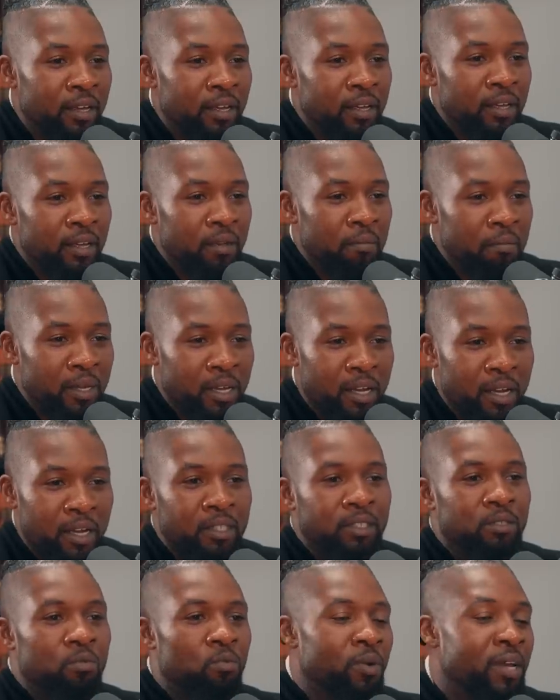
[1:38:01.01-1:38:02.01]
Mm.
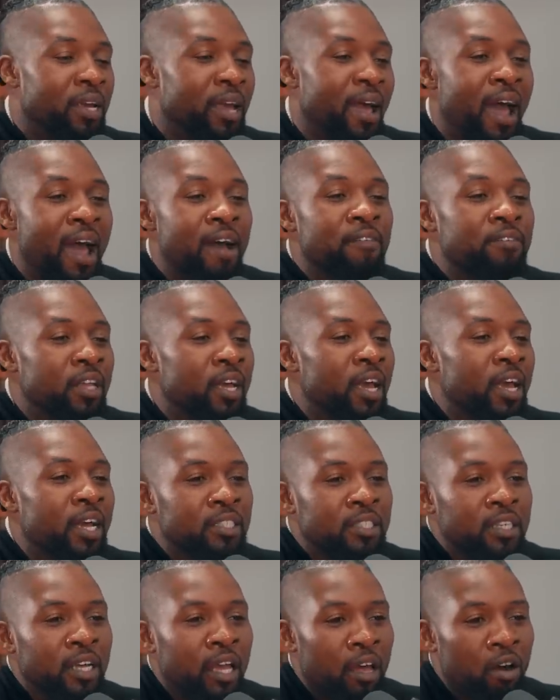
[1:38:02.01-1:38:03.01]
Because we have to
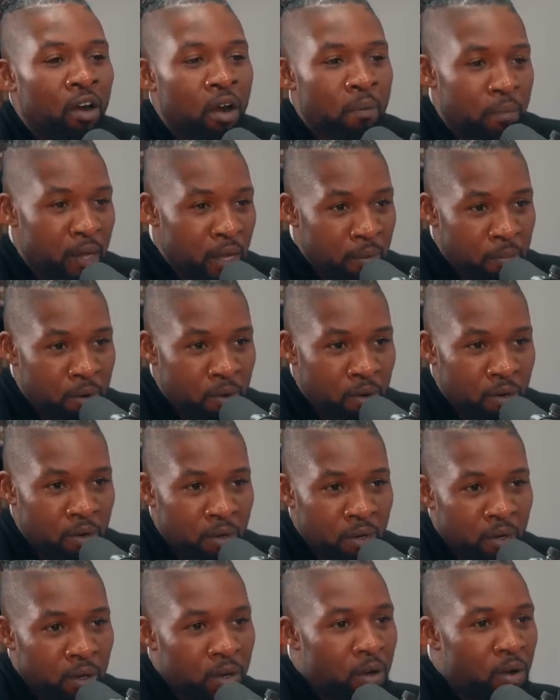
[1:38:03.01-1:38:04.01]
educate our
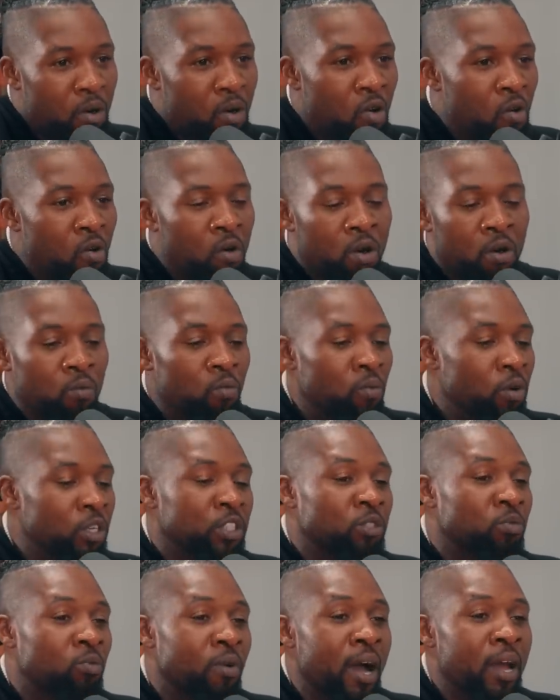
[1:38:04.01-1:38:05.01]
people on
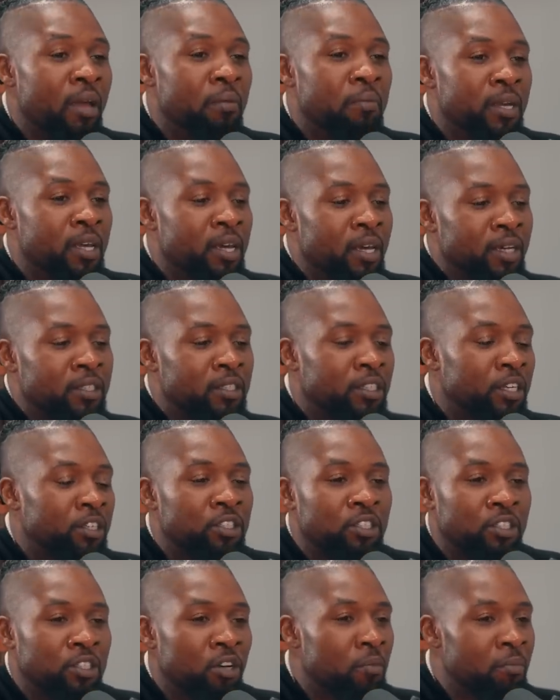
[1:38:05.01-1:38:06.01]
what's right because
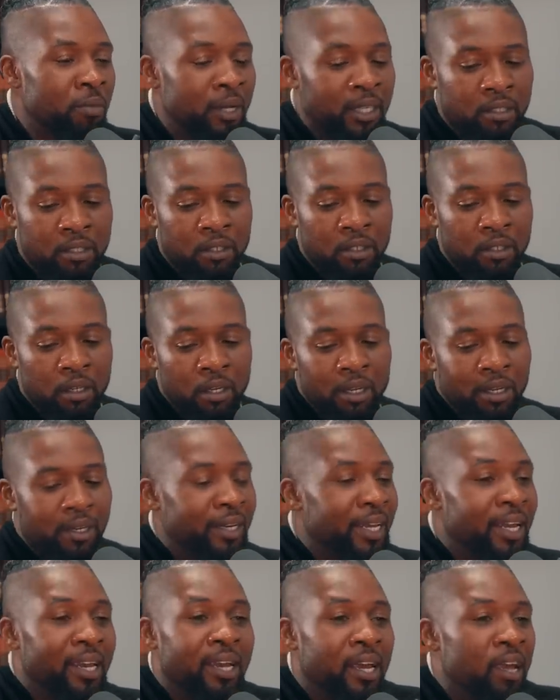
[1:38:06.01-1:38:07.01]
there's so
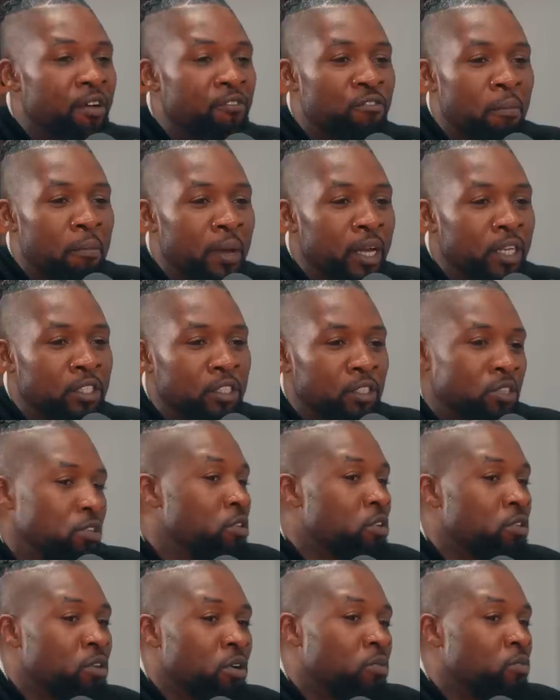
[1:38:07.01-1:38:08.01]
misleading information.
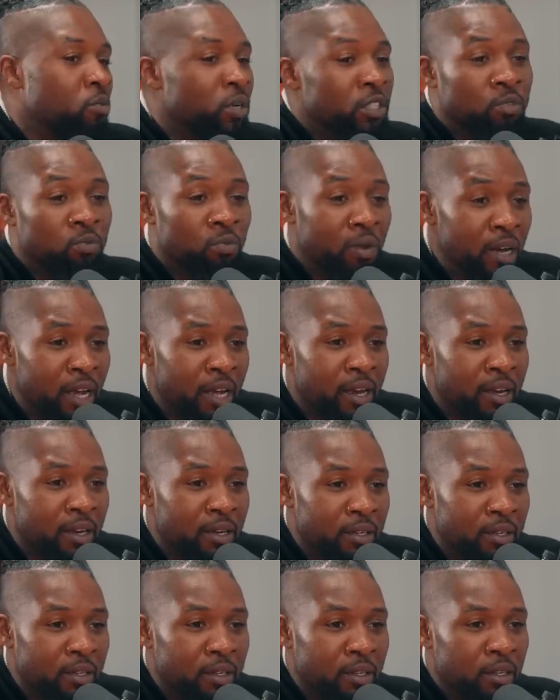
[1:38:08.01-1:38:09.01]
You don't know what's what.
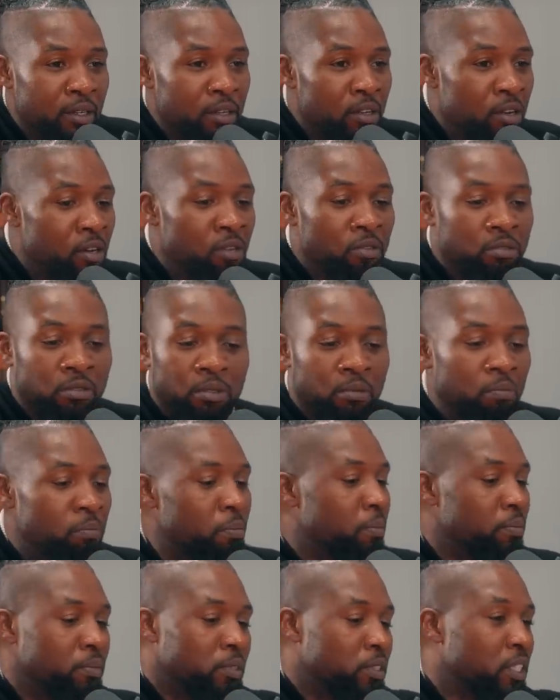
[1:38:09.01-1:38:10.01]
Mm. You know,
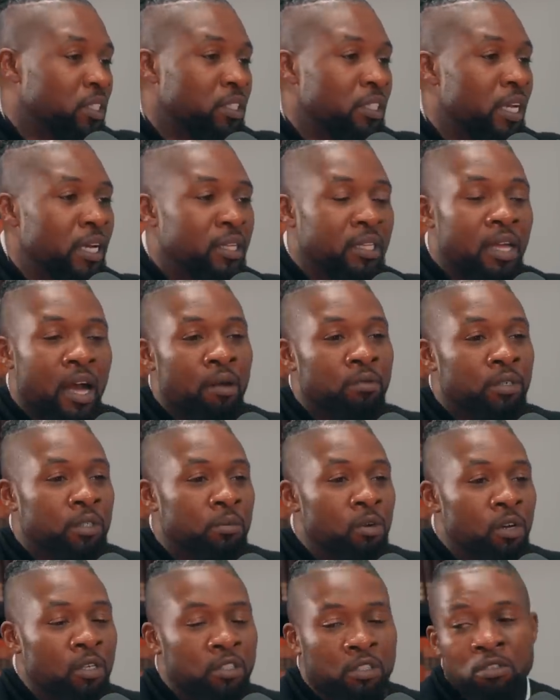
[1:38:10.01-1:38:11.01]
just like the
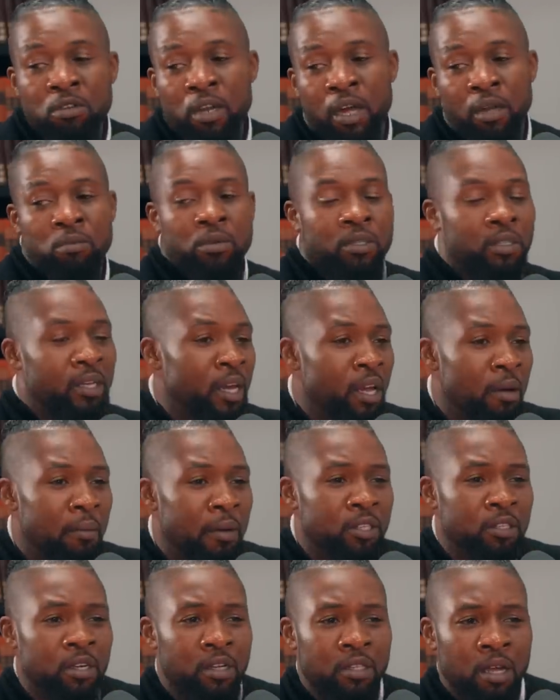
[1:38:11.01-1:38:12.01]
Irish moss, you're like, well,
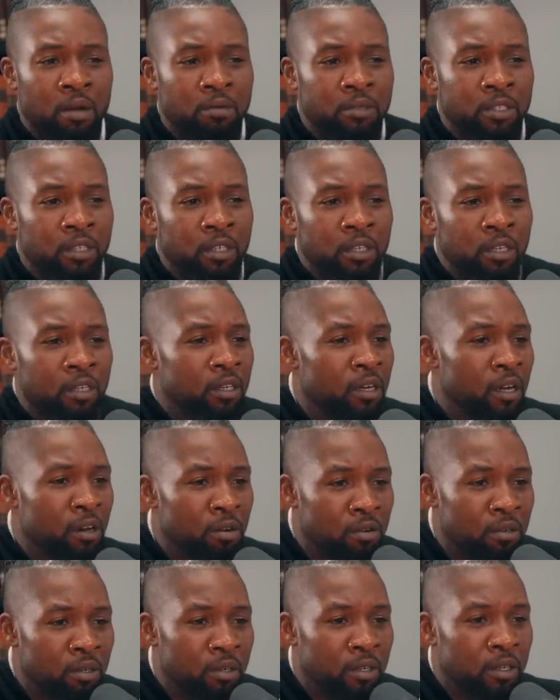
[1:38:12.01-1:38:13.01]
damn, I thought that was good.
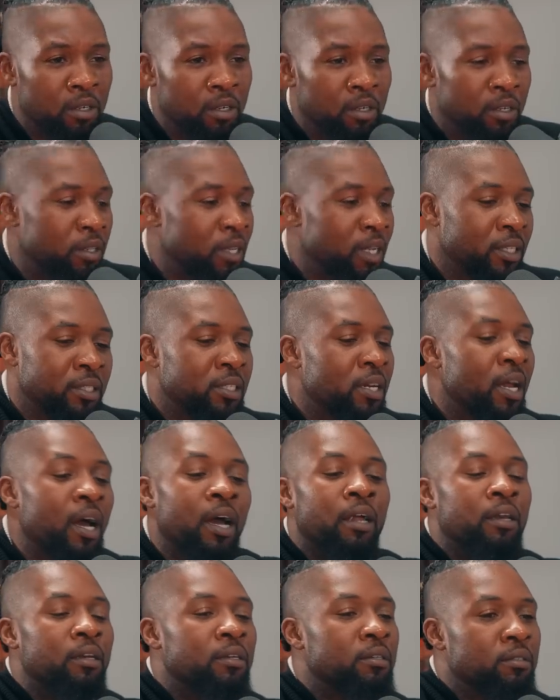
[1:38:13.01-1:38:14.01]
No, that's
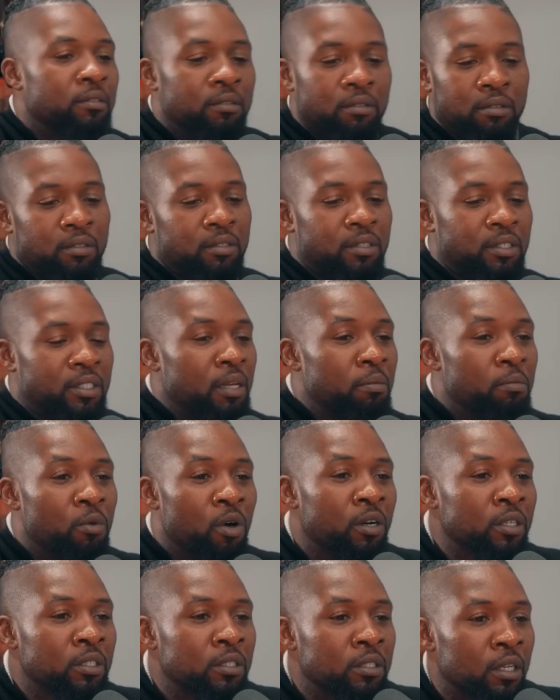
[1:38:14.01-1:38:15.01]
not sea
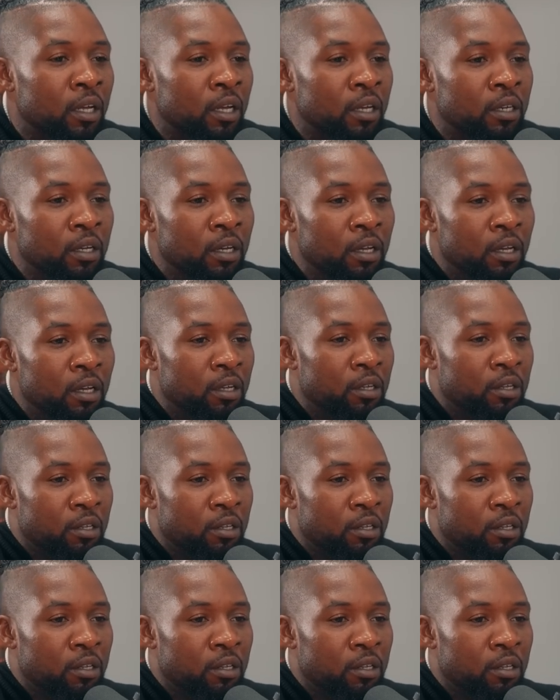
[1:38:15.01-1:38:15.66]
moss. That right.